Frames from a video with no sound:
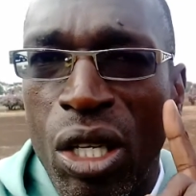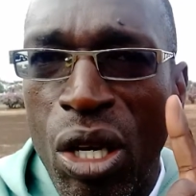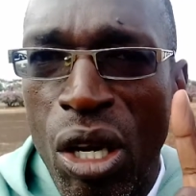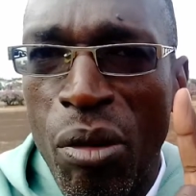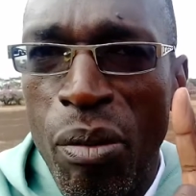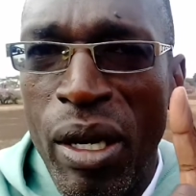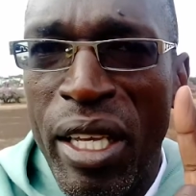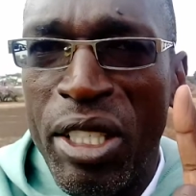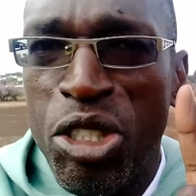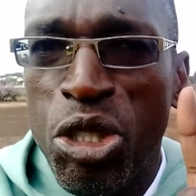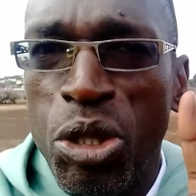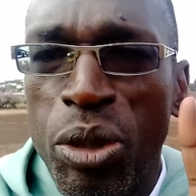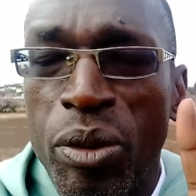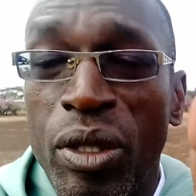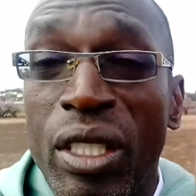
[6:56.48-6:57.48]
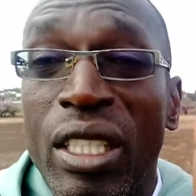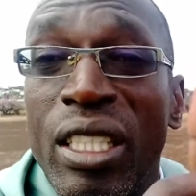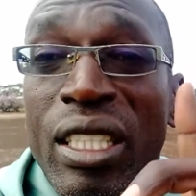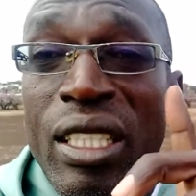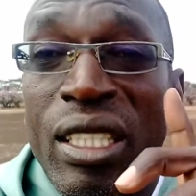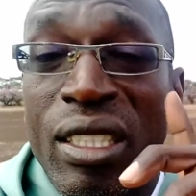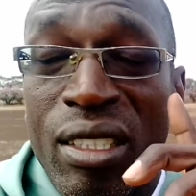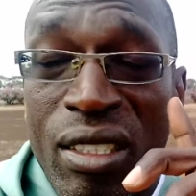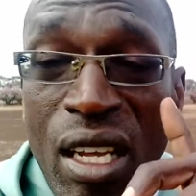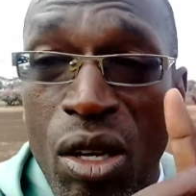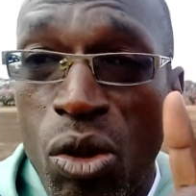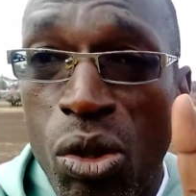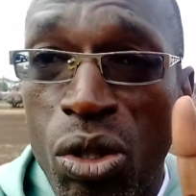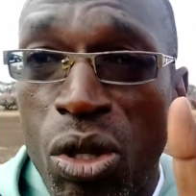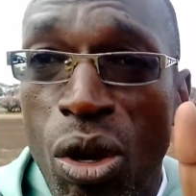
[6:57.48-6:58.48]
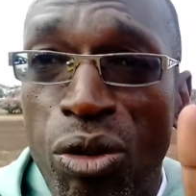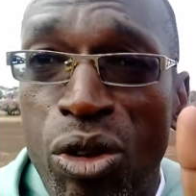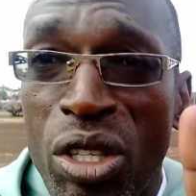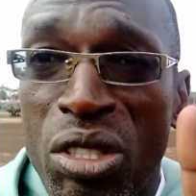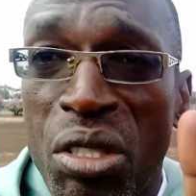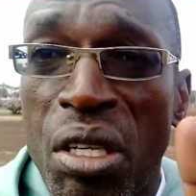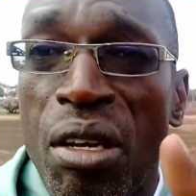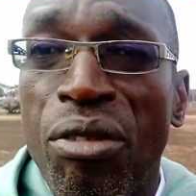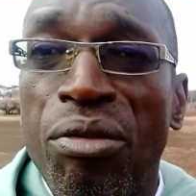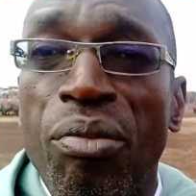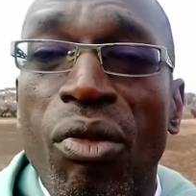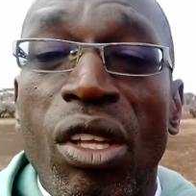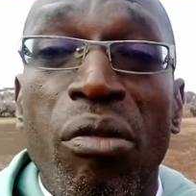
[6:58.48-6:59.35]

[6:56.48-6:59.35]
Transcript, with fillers: God bless you. Take good care of yourself.